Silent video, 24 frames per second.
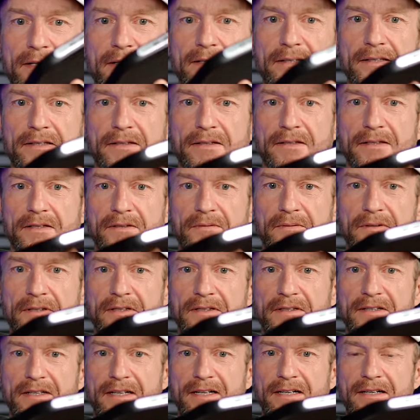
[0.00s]
So this one
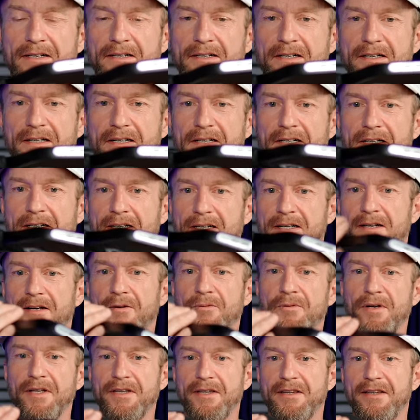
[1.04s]
is here.
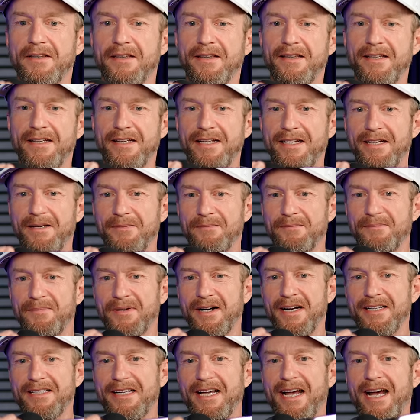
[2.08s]
With the
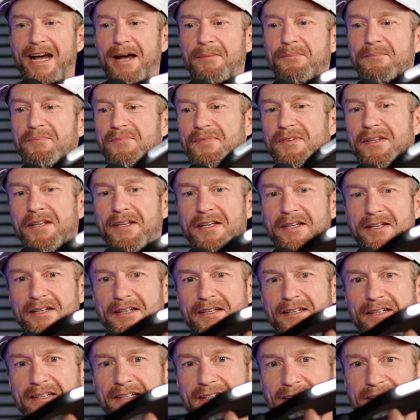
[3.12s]
butt cap, you can